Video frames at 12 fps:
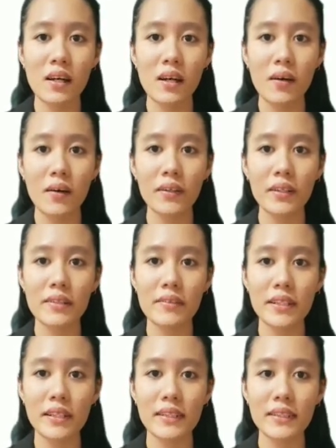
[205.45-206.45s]
on the
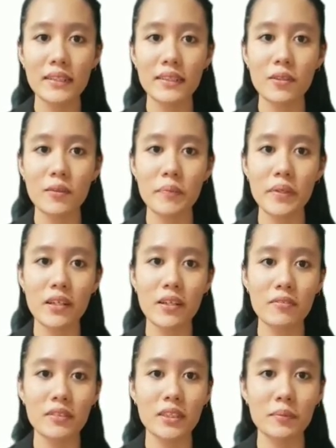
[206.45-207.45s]
related topic of
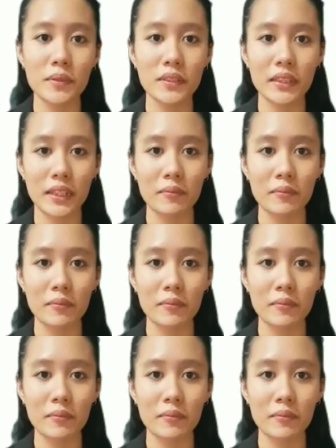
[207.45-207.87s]
this project.